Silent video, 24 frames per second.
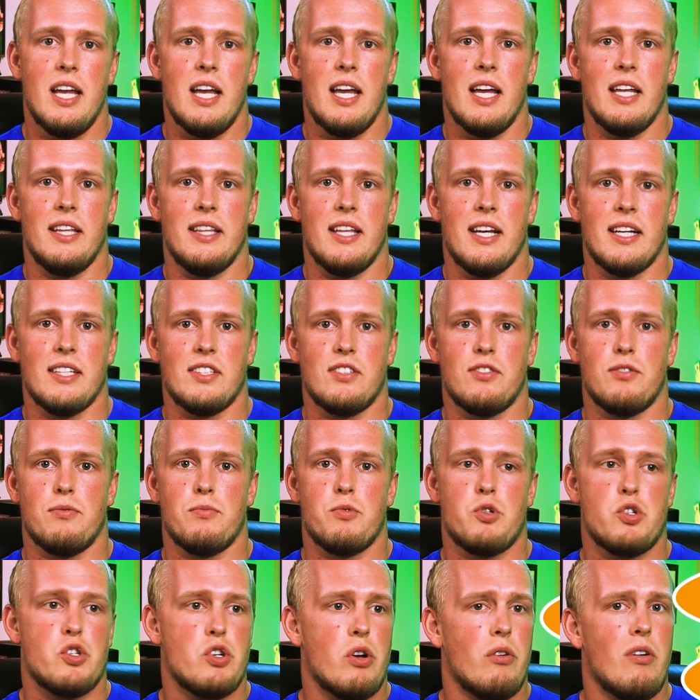and that's
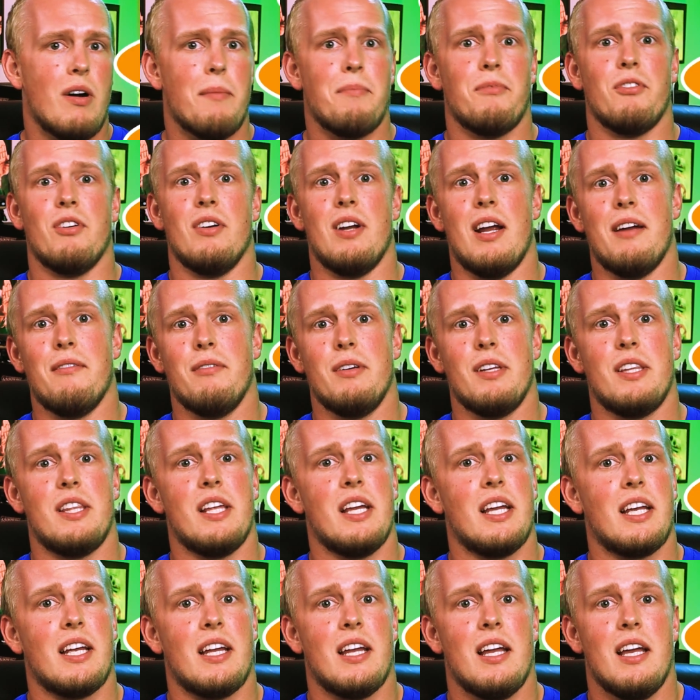show up for
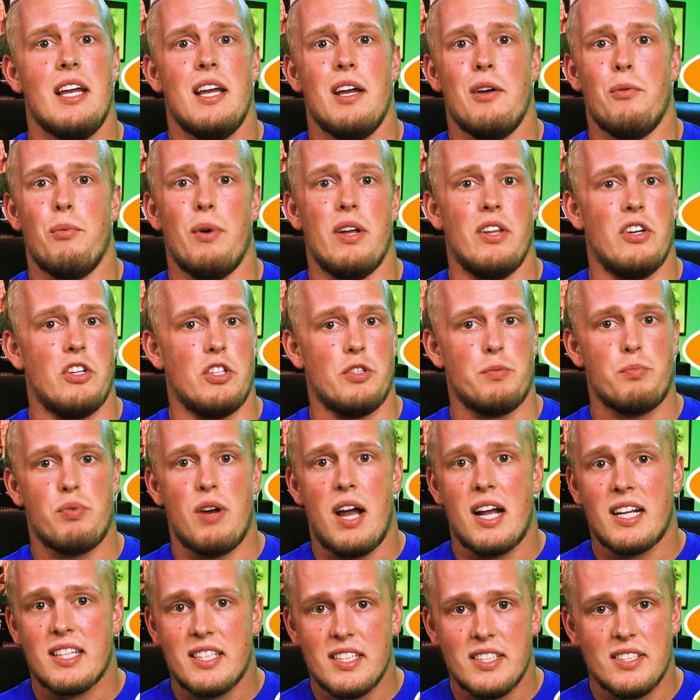everything, whether it's
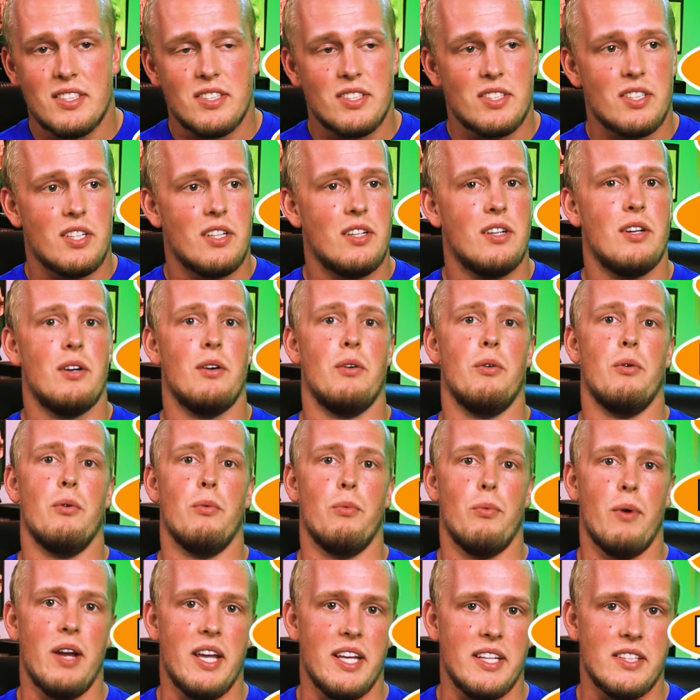practice,
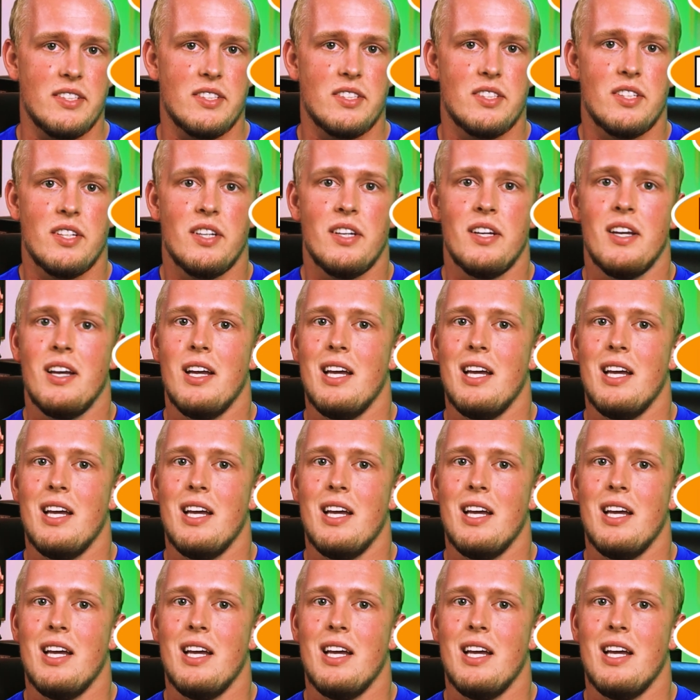weights.